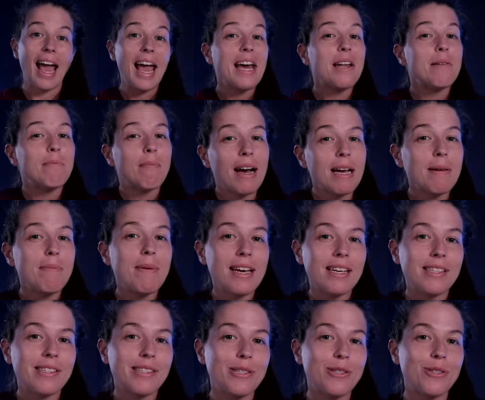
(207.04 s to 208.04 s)
And my
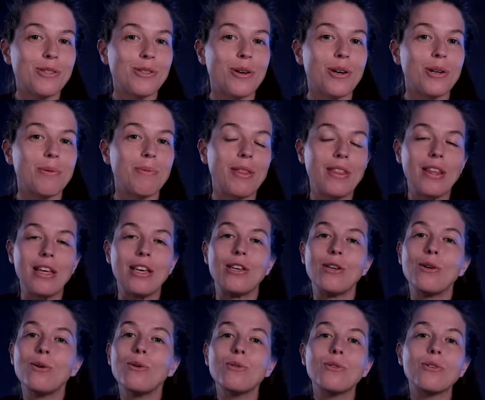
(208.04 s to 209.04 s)
biggest concern with the
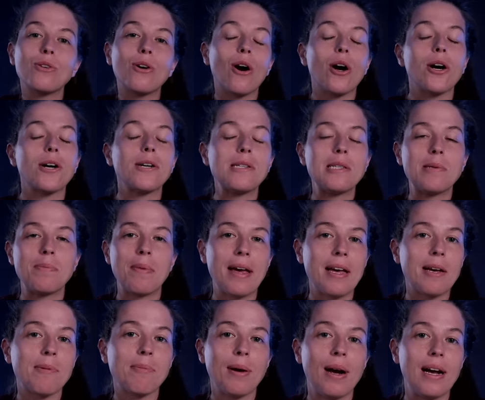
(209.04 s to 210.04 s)
used car
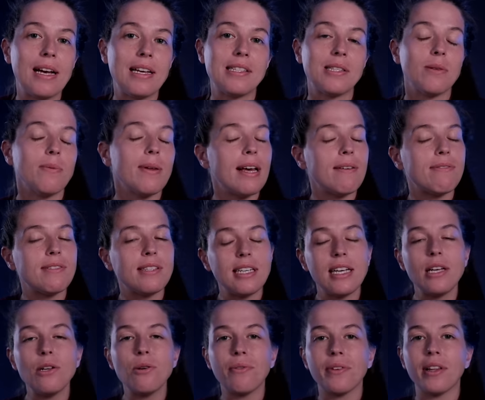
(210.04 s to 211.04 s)
spike price that we have
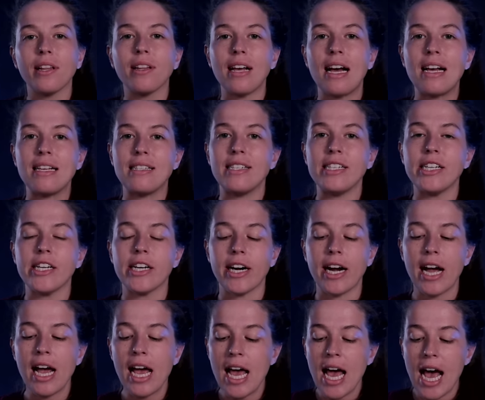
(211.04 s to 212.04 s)
seen over the last
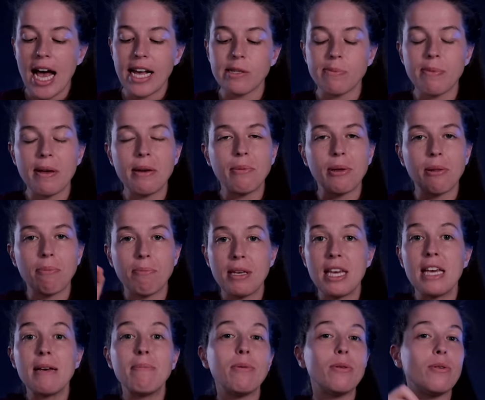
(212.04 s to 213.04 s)
year has been with
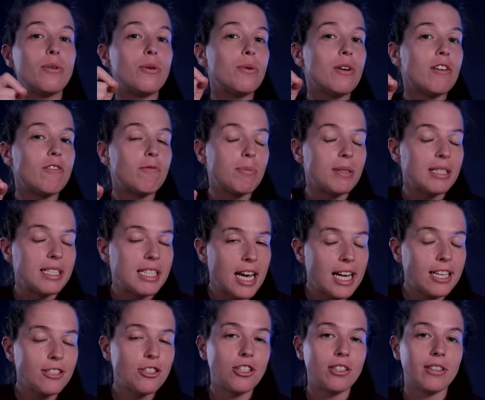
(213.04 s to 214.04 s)
people who have
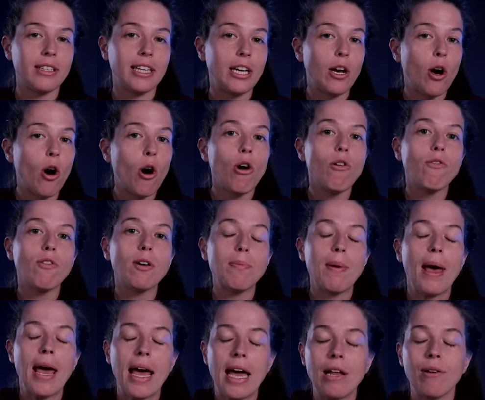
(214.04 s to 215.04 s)
potentially
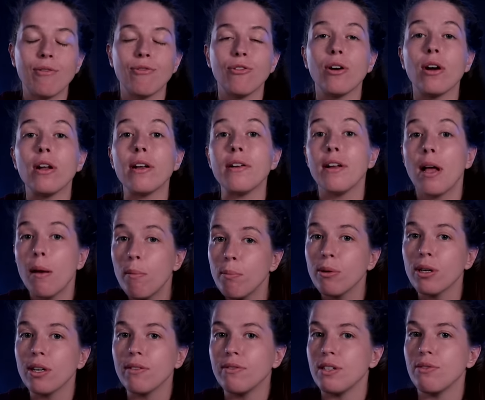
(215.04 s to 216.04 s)
overpaid for a
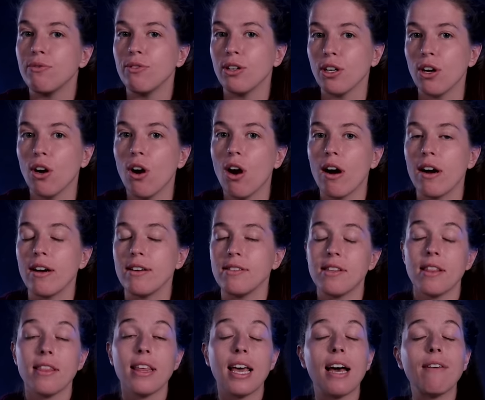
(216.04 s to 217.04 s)
number of different cars
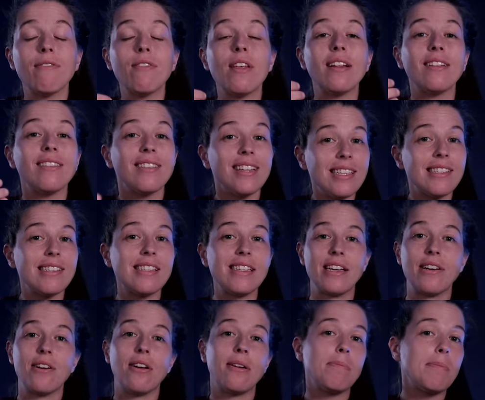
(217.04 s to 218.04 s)
that they have then
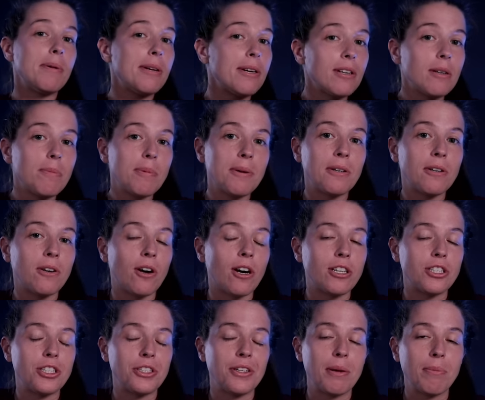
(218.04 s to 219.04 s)
listed on peer to peer
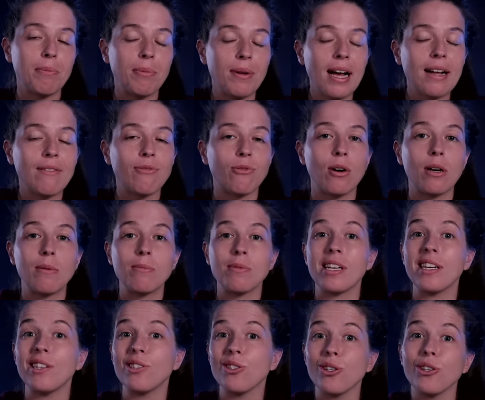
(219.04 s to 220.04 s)
car sharing platforms
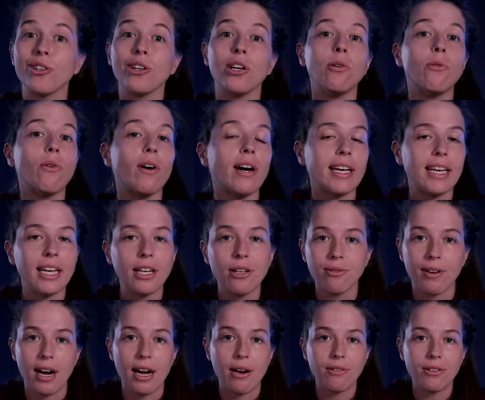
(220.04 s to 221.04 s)
like Turo or
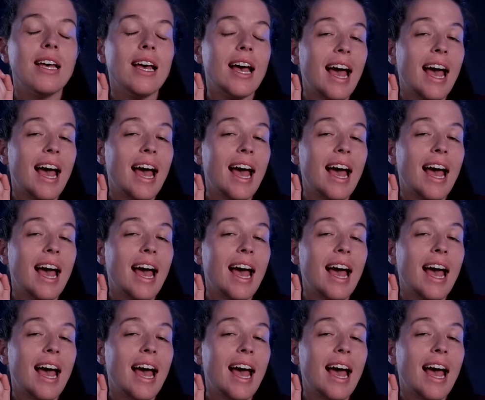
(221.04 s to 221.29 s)
GetAround.